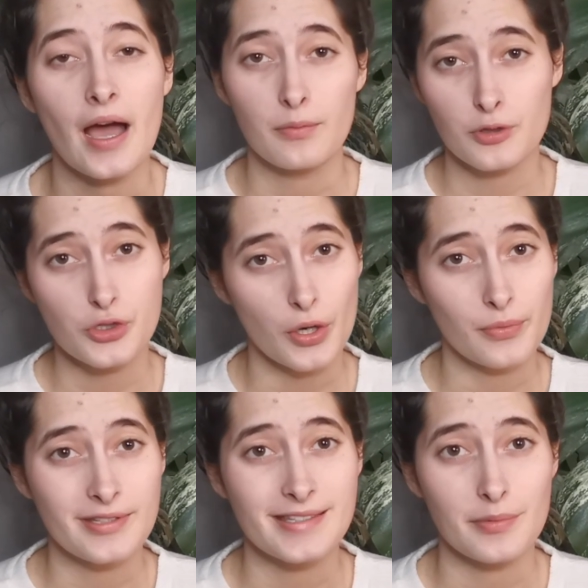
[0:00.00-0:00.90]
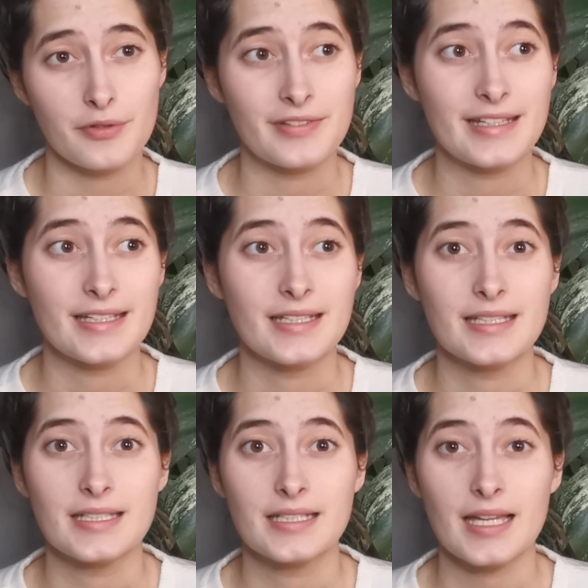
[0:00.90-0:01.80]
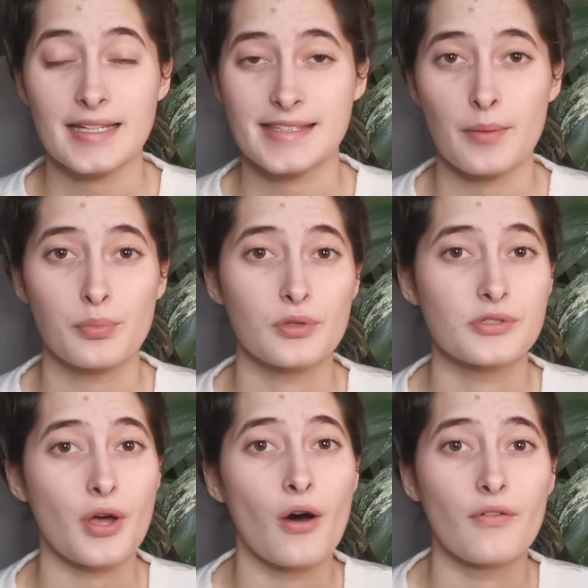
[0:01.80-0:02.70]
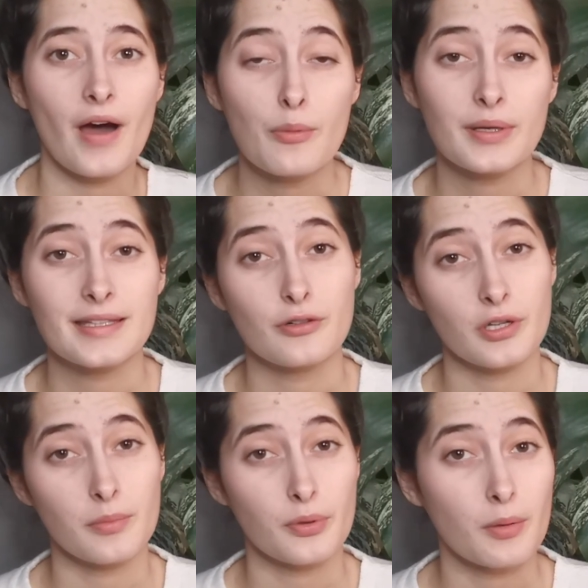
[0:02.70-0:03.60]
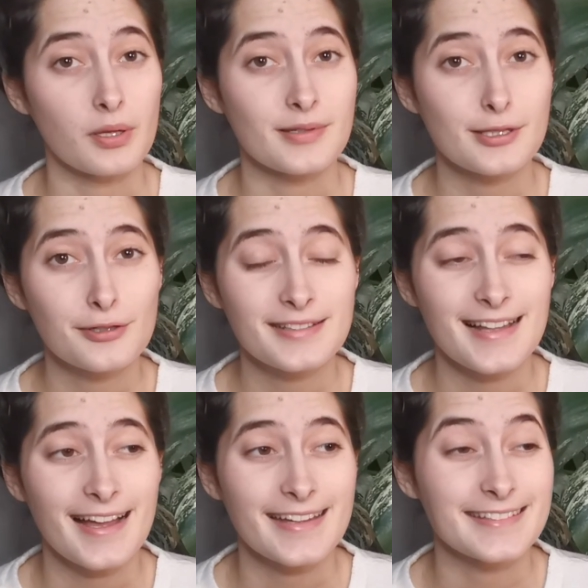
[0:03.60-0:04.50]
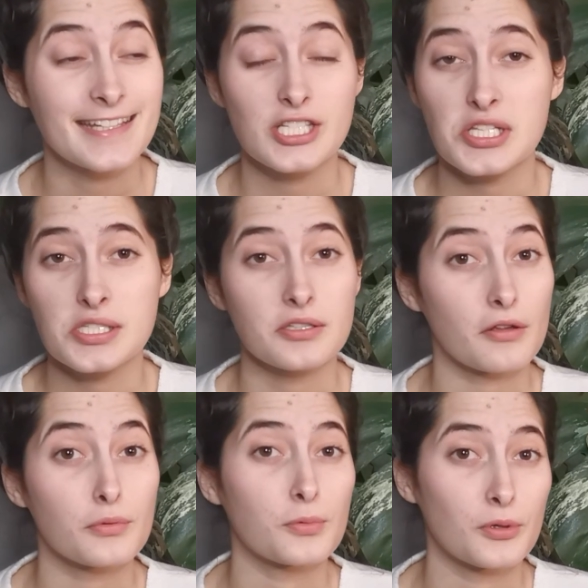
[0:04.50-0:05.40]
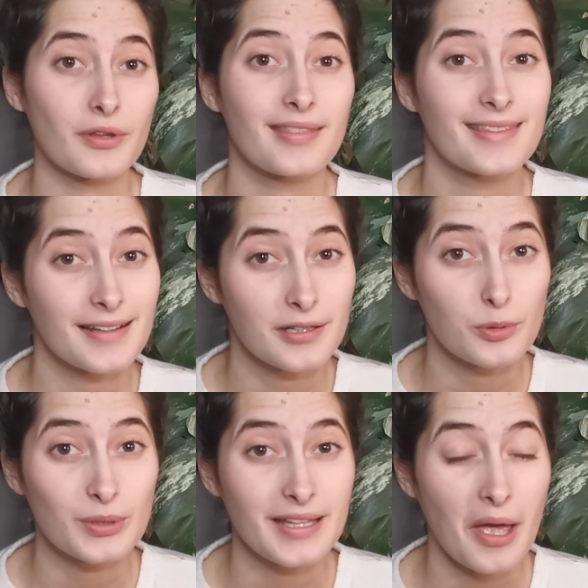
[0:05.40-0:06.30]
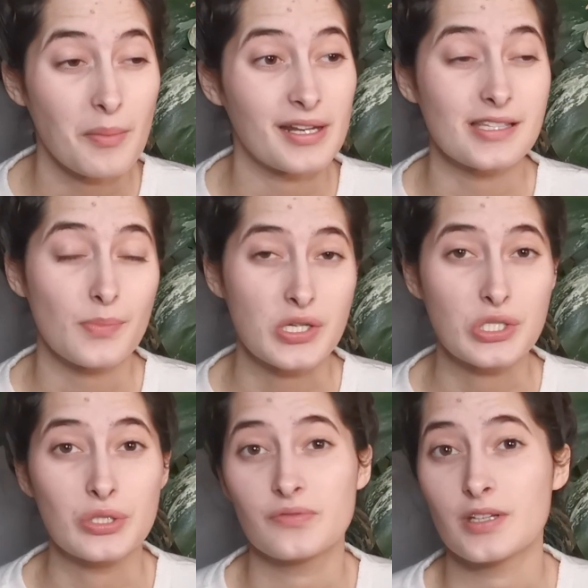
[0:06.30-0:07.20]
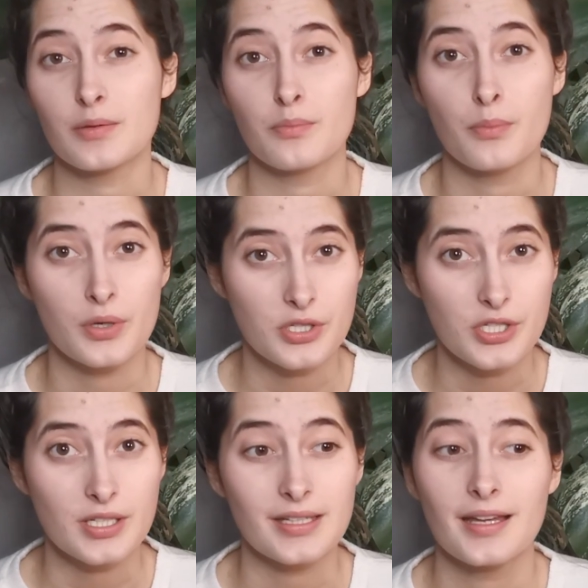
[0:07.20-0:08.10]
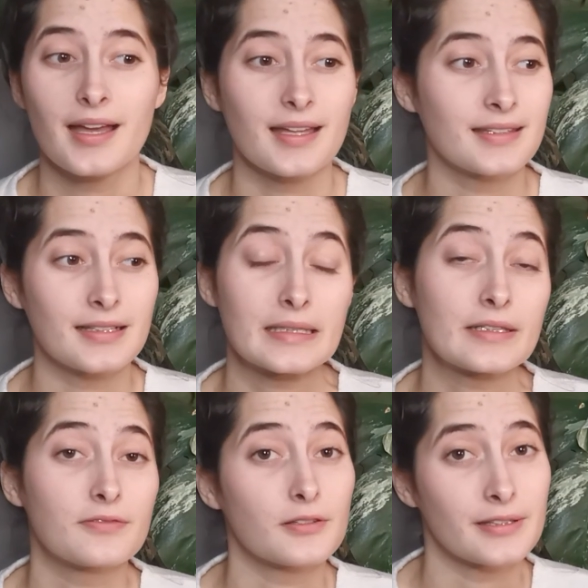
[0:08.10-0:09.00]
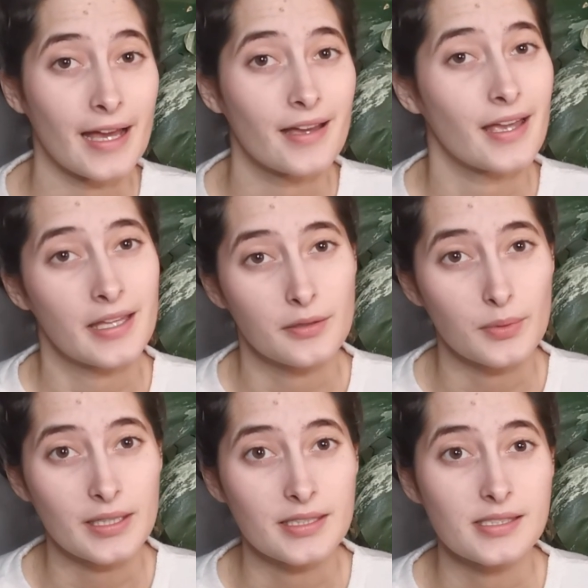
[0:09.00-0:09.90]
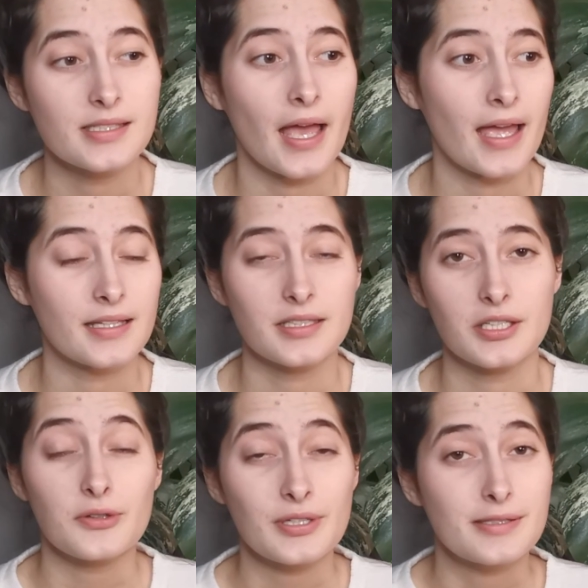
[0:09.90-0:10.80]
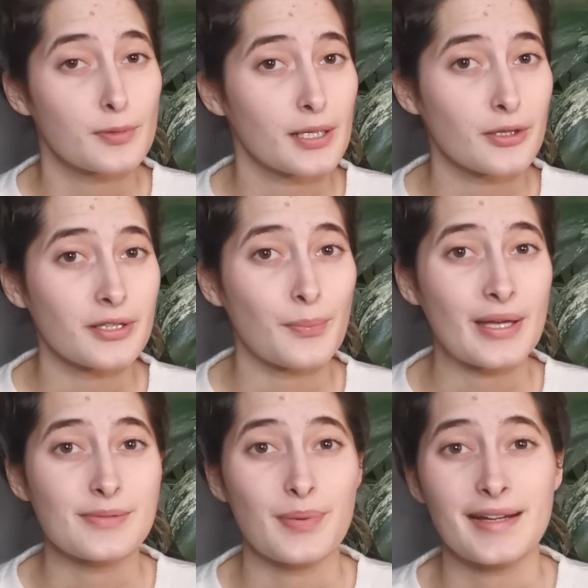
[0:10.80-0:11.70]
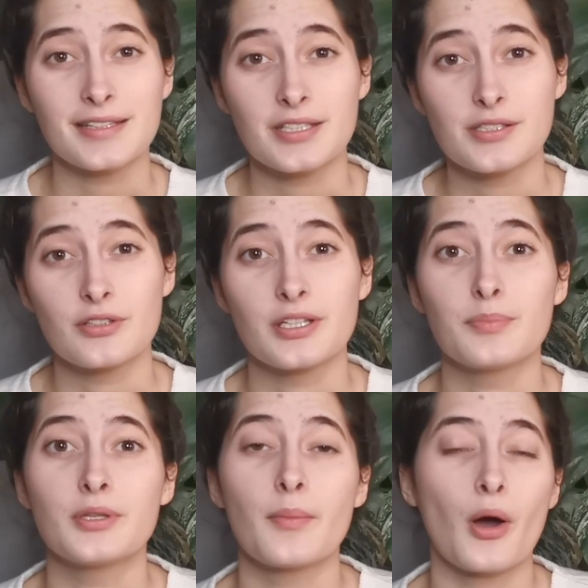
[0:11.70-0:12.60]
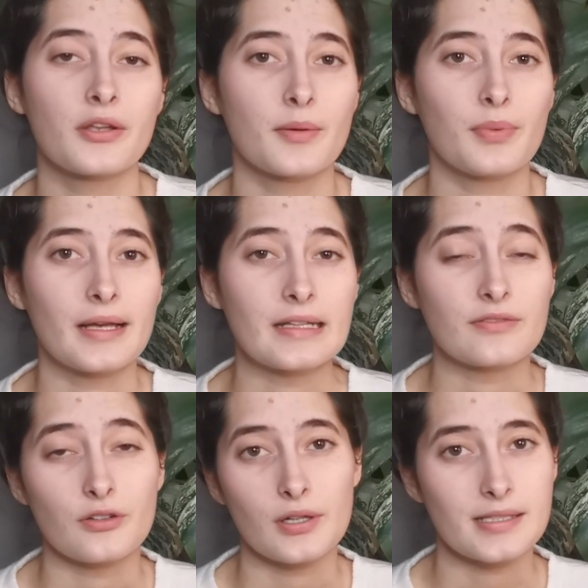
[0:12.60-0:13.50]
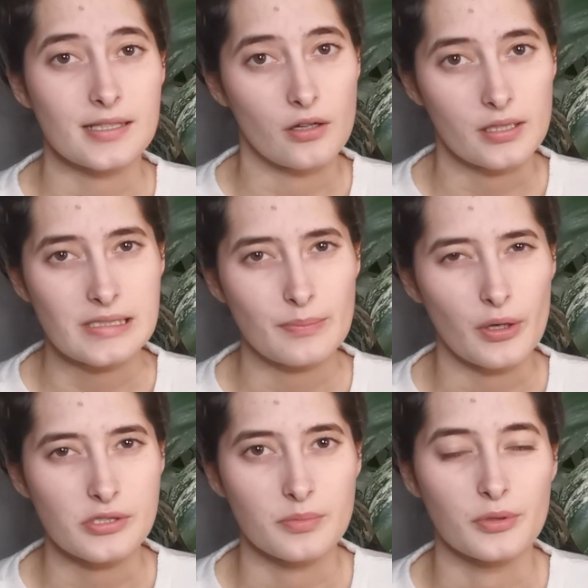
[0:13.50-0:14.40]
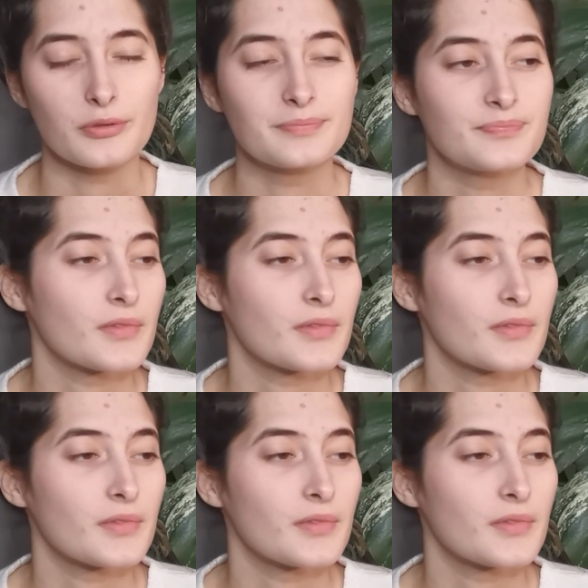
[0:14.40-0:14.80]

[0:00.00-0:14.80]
I will show you some of the examples of how bacterial problems look like. It's just not worth dealing with them, and especially if they're mushy, the leaf will die anyways. And here it's really not the best practice to keep them on the plant for as long as possible.